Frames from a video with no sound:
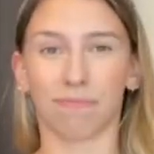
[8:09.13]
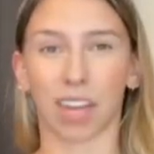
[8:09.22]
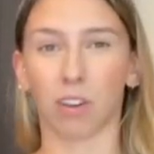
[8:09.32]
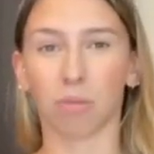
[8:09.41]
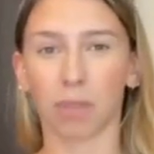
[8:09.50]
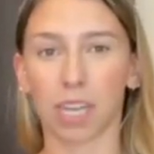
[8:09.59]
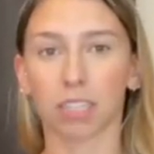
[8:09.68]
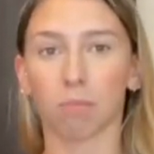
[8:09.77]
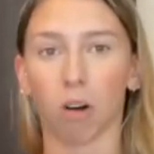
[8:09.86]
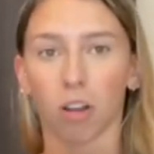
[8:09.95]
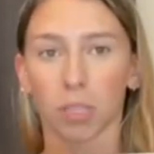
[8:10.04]
I normally get
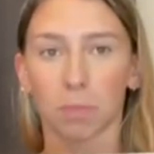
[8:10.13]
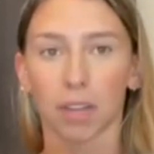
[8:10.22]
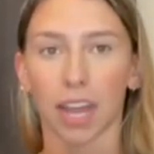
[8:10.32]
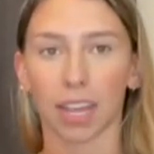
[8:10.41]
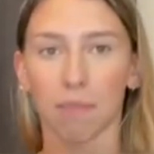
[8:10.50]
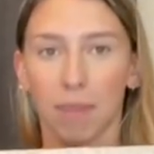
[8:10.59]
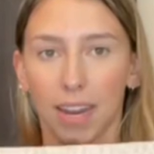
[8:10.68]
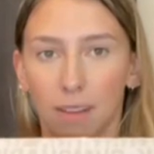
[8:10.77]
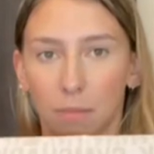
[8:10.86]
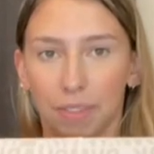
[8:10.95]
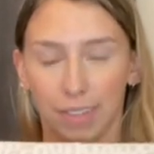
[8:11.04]
smallest, but I get
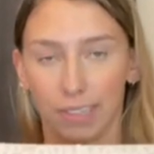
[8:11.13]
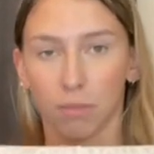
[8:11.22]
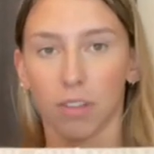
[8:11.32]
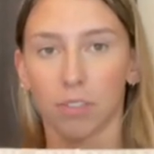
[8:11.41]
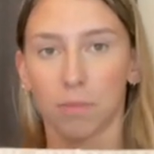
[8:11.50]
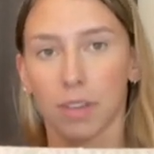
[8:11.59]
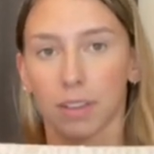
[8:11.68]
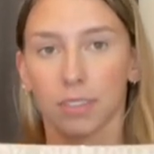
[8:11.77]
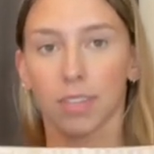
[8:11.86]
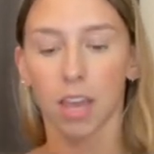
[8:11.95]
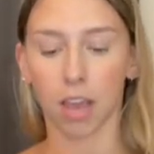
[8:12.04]
medium in these ones
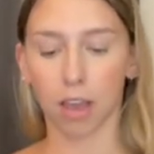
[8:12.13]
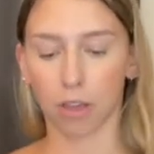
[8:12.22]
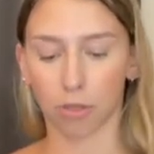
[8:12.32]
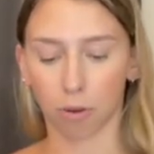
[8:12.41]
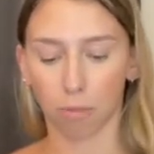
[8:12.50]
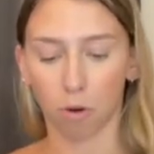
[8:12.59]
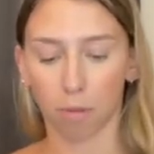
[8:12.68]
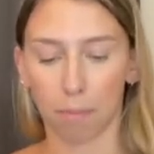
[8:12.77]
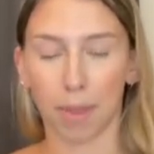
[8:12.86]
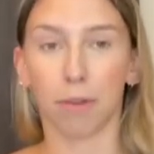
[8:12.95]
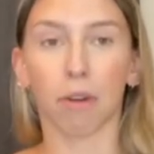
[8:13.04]
because they're more
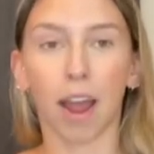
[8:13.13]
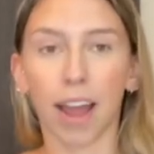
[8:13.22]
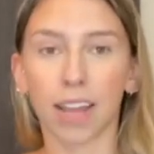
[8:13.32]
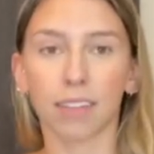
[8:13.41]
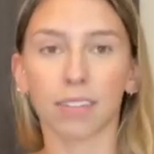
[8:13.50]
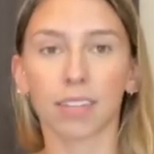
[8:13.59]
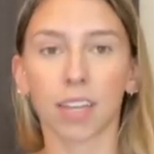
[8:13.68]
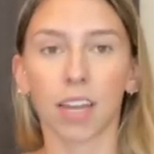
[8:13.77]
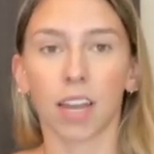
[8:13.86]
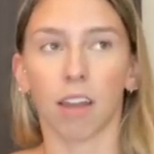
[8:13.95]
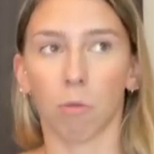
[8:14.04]
mid-rise.
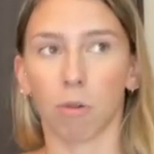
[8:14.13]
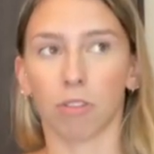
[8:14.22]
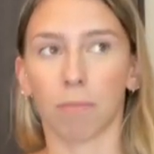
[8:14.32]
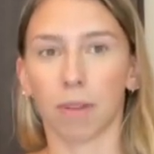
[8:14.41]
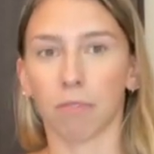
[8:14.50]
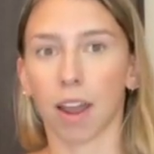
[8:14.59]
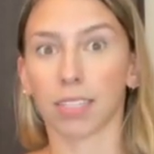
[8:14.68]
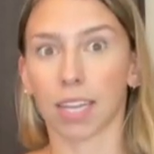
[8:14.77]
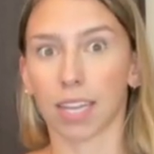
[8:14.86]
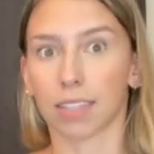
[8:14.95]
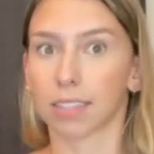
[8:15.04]
When they're mid-rise,
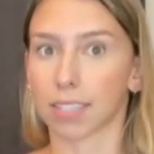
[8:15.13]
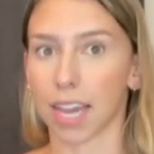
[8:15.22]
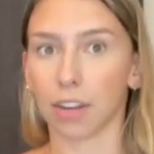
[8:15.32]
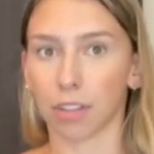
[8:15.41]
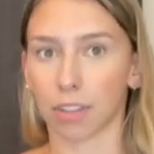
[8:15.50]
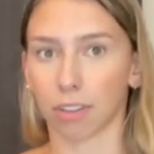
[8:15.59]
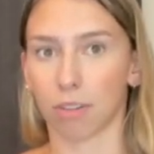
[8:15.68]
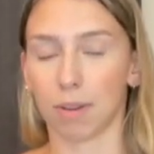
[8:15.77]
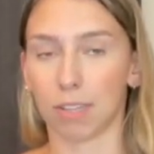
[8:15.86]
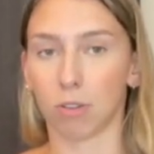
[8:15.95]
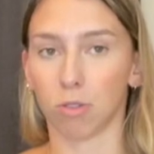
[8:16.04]
I get scared that they're
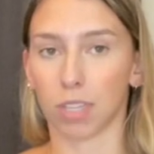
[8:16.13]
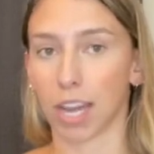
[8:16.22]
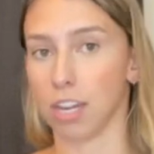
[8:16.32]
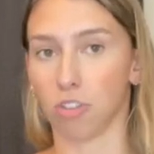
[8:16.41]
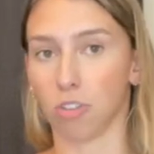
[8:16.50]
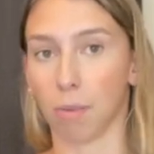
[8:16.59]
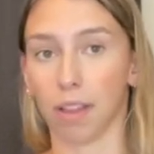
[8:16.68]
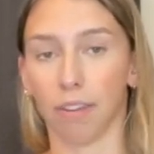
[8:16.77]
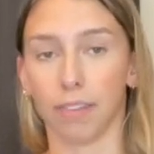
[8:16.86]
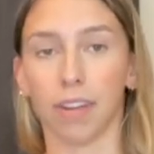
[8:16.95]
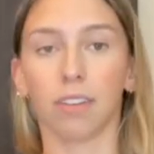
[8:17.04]
going to be too tight and show my
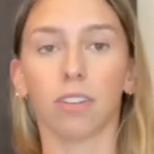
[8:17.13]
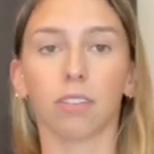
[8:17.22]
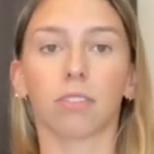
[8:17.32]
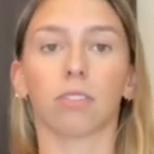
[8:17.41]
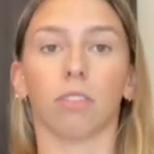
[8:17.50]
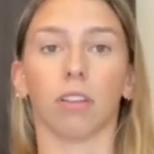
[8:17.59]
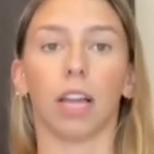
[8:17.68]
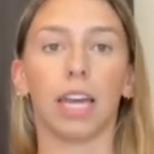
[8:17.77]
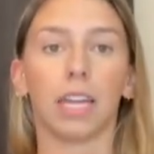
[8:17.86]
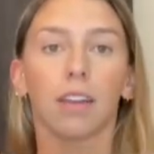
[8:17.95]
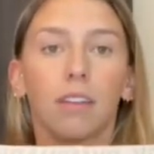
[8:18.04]
love handles. So,
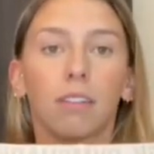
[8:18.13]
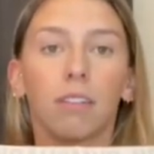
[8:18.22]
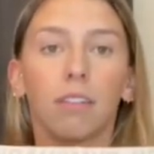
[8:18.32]
like,